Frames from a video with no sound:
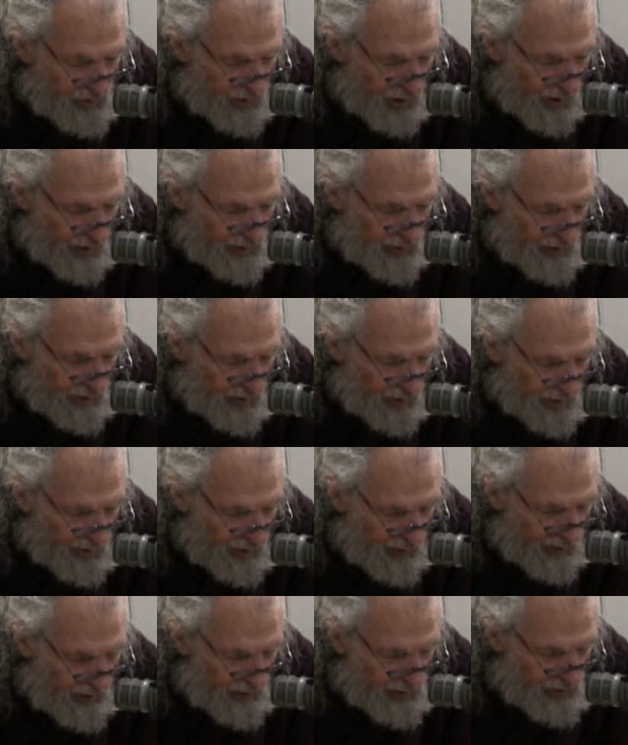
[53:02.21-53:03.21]
tiny
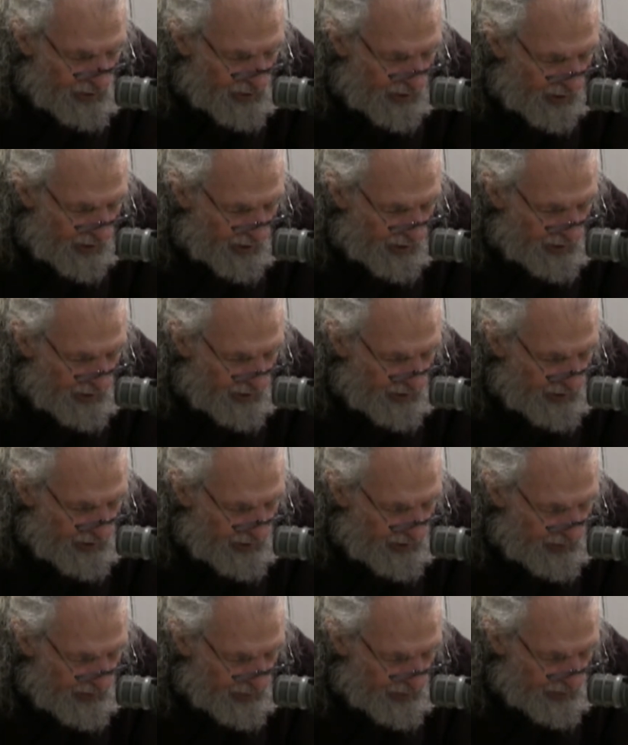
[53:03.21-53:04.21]
little uh,
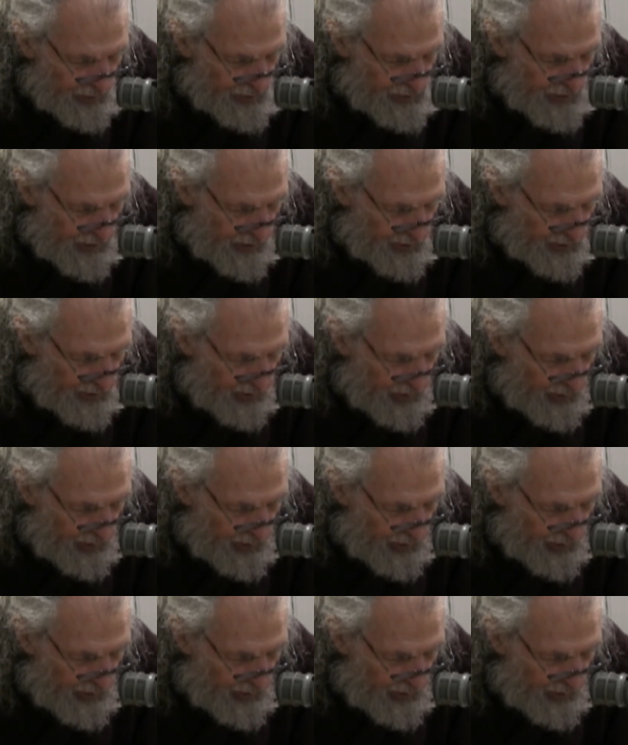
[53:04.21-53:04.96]
needles and